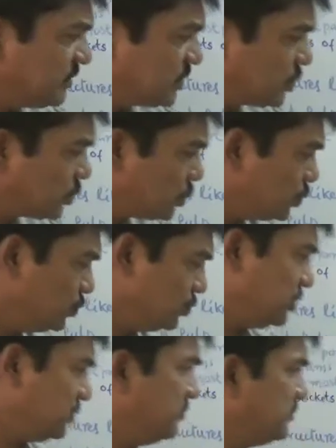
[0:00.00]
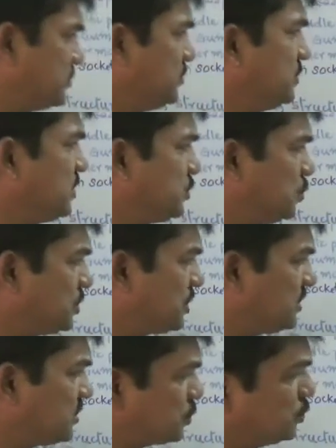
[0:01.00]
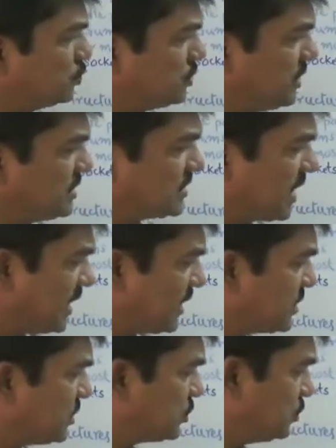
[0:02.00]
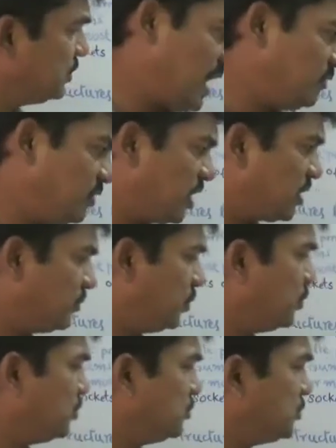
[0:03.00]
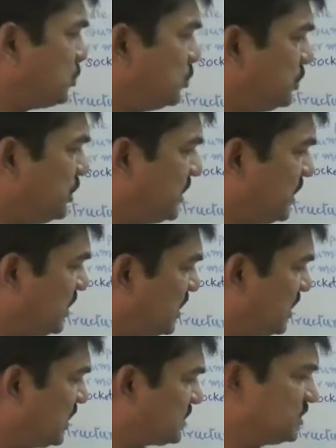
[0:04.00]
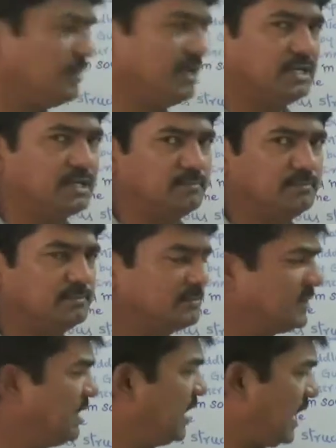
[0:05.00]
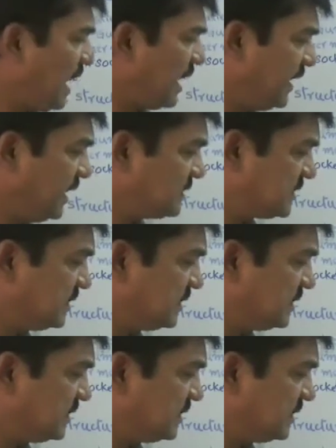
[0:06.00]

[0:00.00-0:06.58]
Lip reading: with the tooth. So the total tooth is connected to the alveolar bone through the cementum. And next,